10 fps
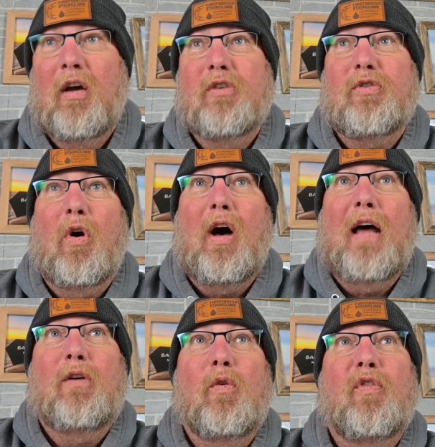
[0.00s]
So I
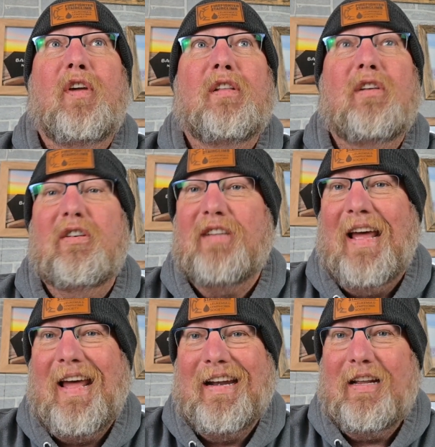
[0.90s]
don't think there's
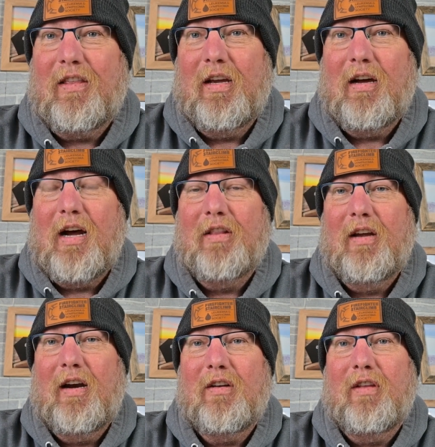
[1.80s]
anything on
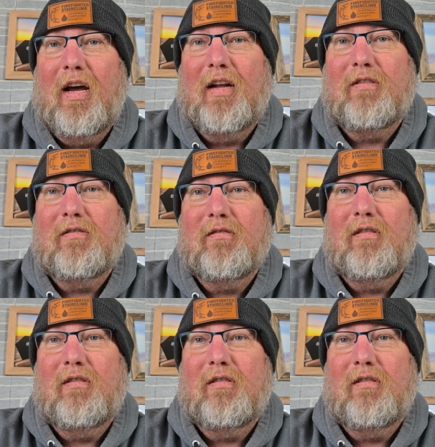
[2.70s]
there that